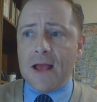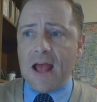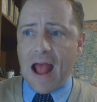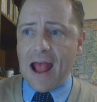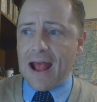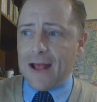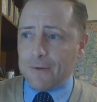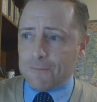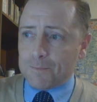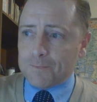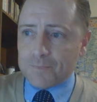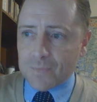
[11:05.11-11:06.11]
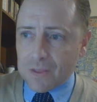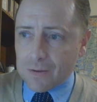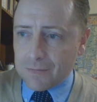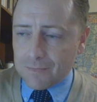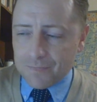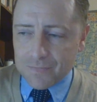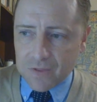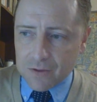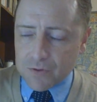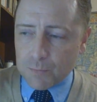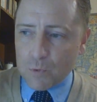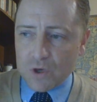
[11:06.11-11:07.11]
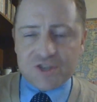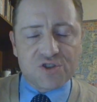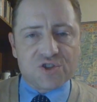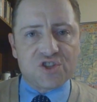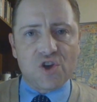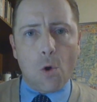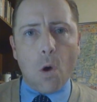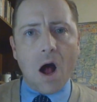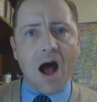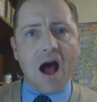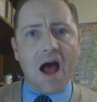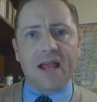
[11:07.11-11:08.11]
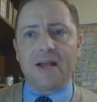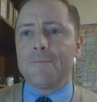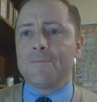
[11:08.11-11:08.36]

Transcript: and the moisture is so high,